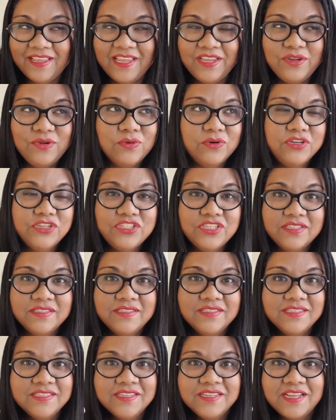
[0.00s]
a
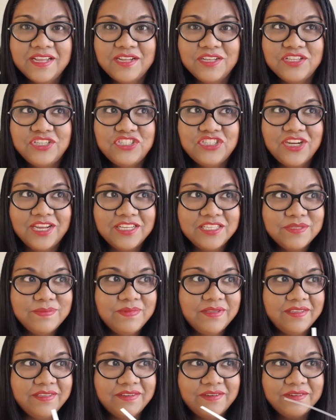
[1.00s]
gorgeous uh,
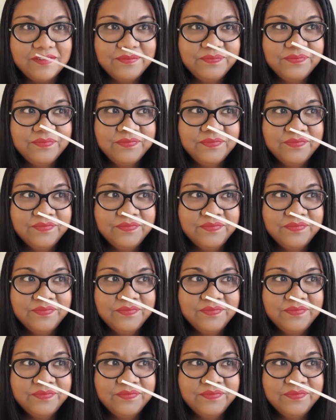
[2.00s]
jasmine